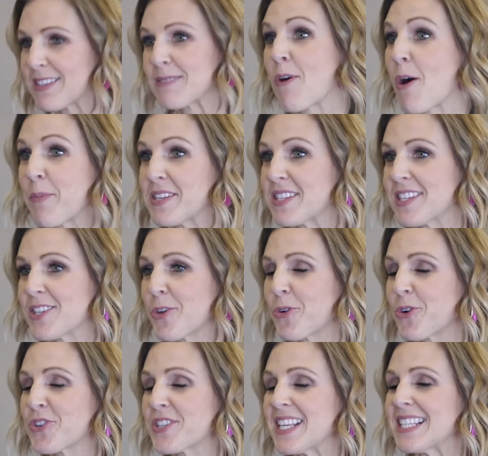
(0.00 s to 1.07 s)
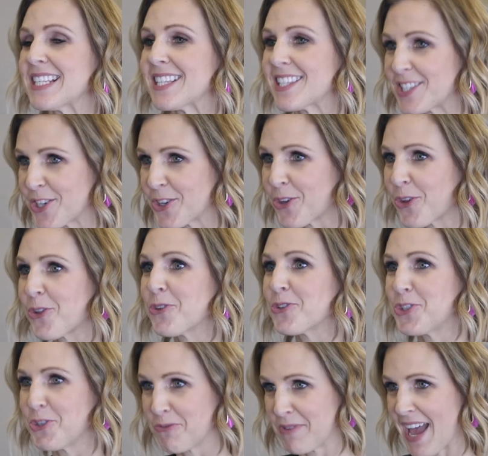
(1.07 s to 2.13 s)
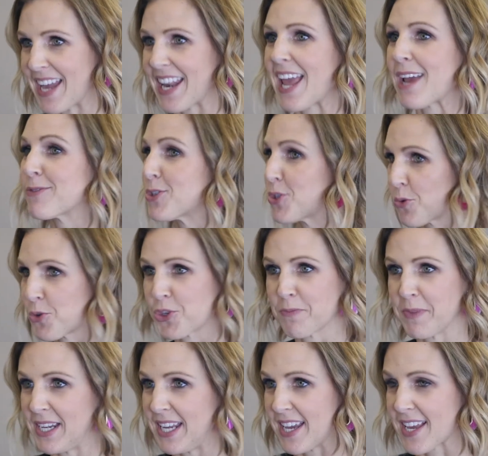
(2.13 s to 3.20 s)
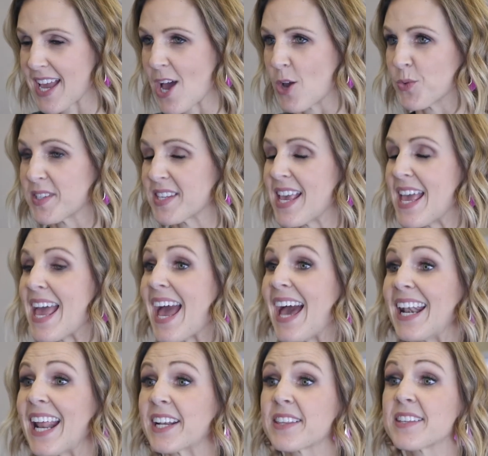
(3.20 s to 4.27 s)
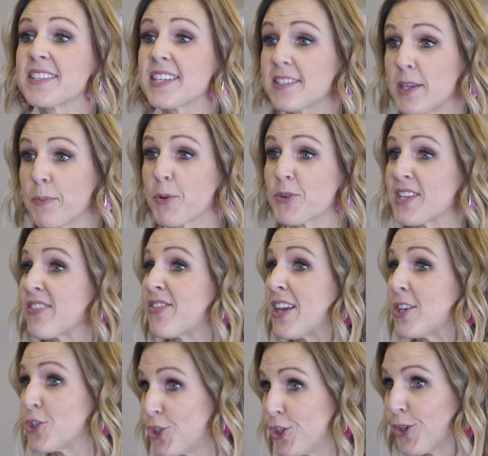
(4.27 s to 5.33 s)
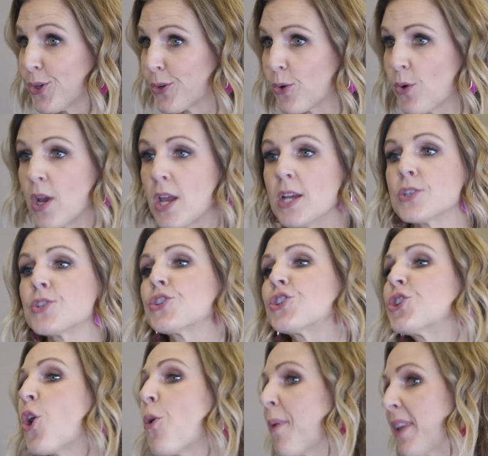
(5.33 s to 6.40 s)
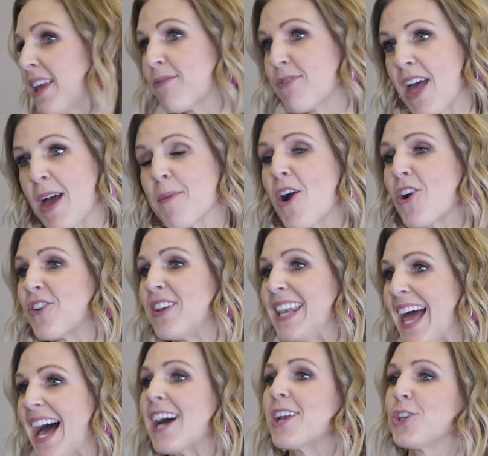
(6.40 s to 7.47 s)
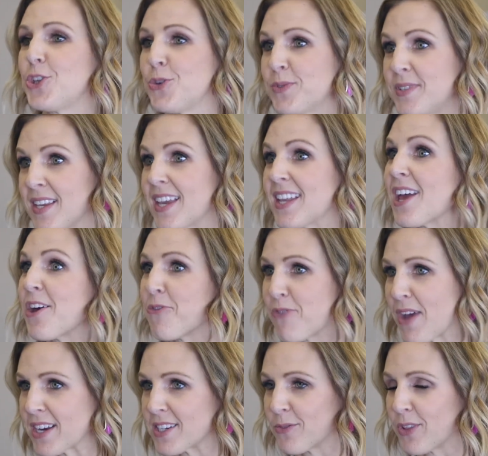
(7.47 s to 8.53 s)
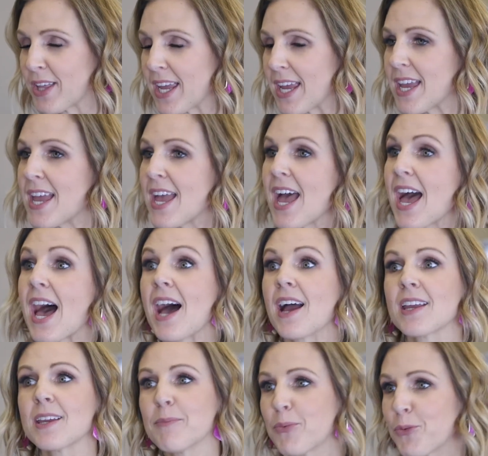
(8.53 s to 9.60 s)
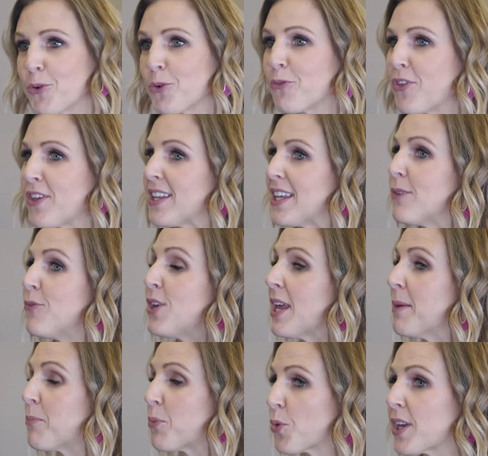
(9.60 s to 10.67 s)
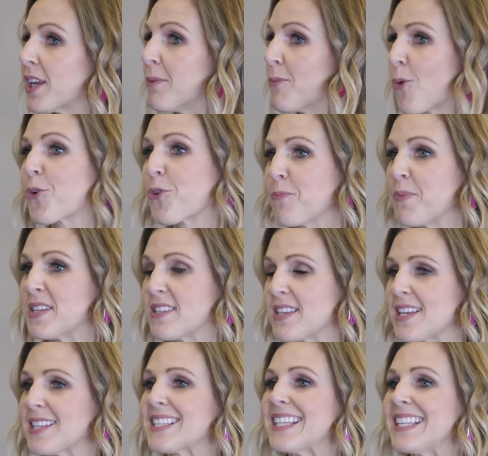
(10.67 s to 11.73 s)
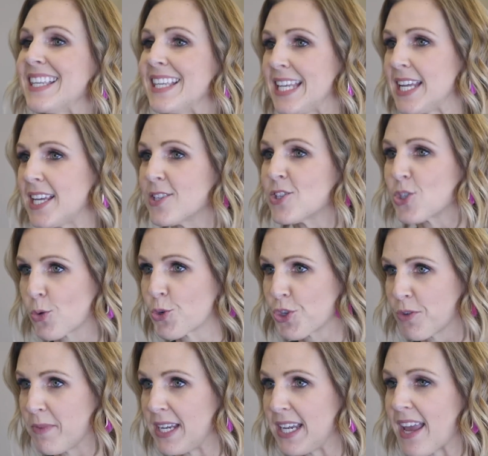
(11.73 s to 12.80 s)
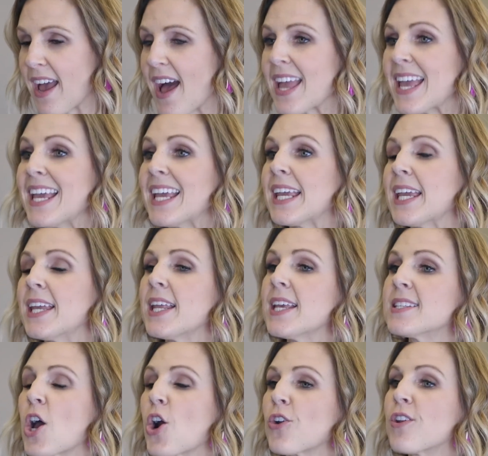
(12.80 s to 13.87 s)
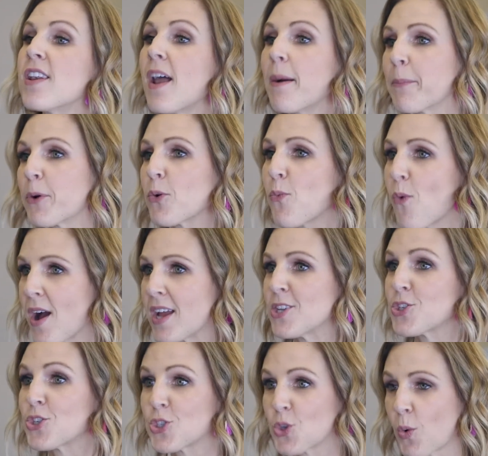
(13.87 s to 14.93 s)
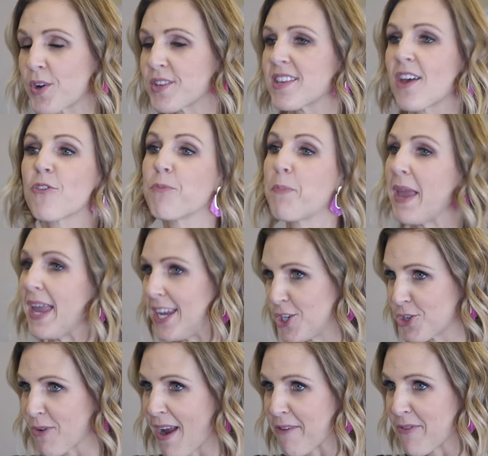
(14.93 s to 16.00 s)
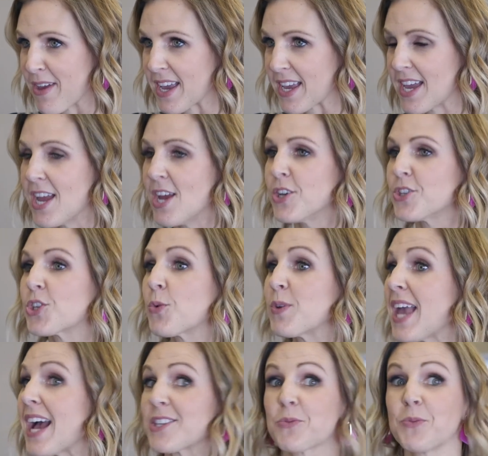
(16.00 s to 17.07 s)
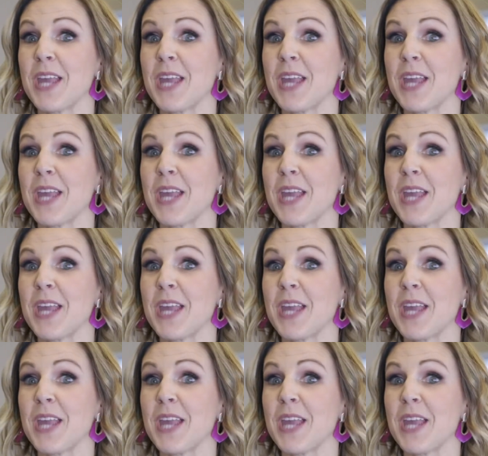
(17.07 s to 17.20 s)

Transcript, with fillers: of small business owners still do not have social media accounts. And out of the 60% that do, so many of them are not using it effectively. I am proof that even a brick and mortar business needs social media. It is our number one source of paid traffic. So yes,